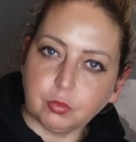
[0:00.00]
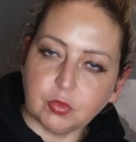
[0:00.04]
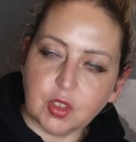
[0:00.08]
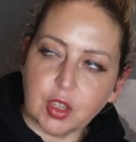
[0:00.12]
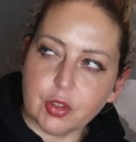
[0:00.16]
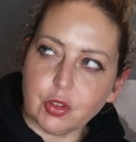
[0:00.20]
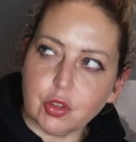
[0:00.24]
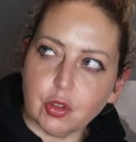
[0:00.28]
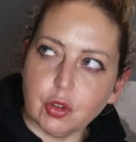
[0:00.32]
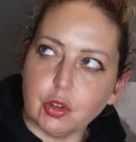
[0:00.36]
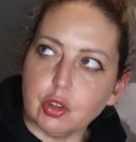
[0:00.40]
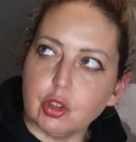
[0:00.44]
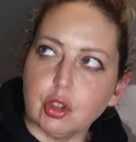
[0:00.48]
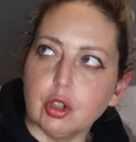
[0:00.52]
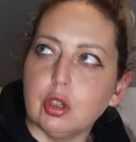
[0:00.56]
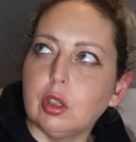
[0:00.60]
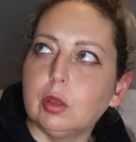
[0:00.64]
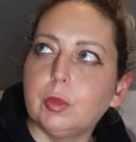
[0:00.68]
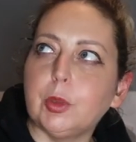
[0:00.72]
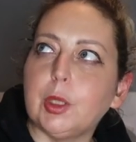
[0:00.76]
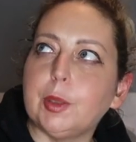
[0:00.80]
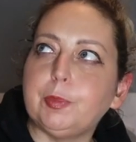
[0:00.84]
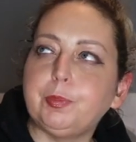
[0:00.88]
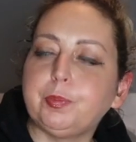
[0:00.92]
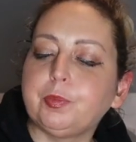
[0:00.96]
That's not
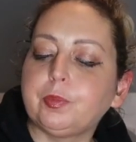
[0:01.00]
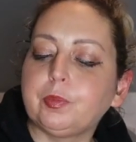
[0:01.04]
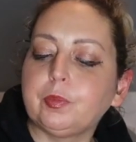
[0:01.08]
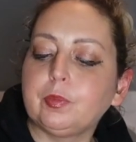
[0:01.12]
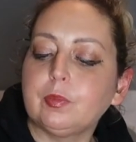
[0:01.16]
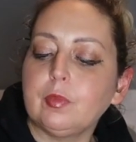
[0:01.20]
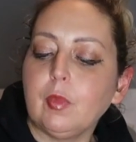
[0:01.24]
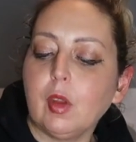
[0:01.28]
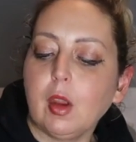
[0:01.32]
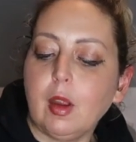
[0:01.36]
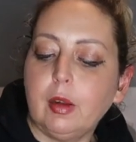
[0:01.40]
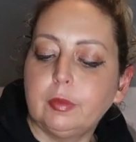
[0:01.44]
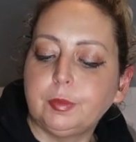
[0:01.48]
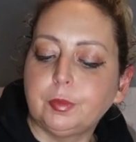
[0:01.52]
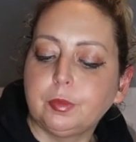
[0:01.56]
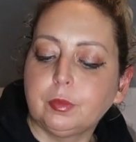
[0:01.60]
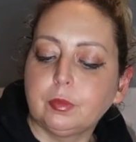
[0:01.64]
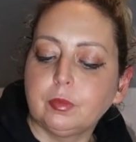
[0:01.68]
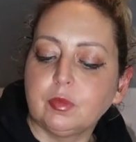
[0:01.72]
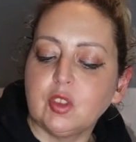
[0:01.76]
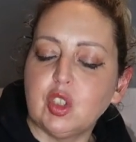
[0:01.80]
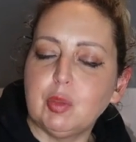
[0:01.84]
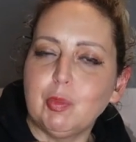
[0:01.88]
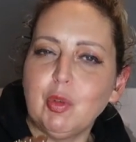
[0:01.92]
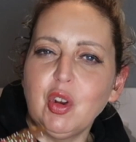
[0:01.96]
shortbread.
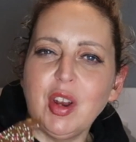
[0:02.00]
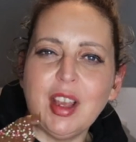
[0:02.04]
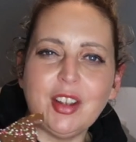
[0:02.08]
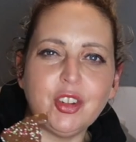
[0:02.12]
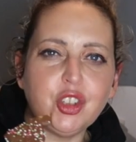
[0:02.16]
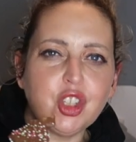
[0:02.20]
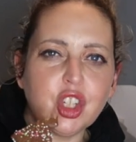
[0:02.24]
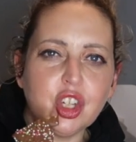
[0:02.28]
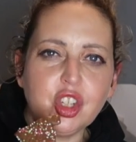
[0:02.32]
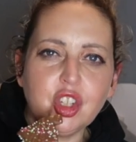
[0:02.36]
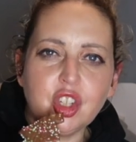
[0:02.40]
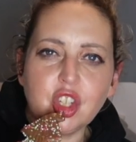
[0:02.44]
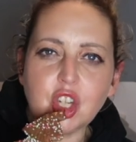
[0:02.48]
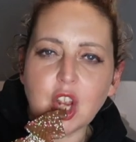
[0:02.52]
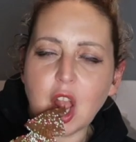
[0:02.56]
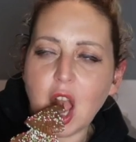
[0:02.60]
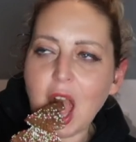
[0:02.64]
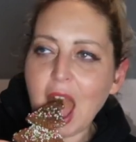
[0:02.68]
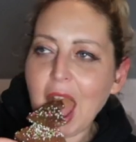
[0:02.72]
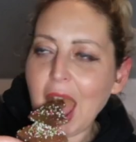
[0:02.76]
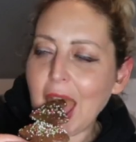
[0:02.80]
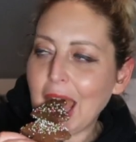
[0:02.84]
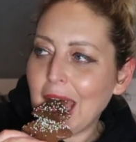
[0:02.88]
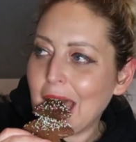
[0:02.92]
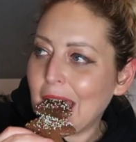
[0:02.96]
It's more like
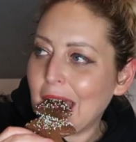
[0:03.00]
ginger.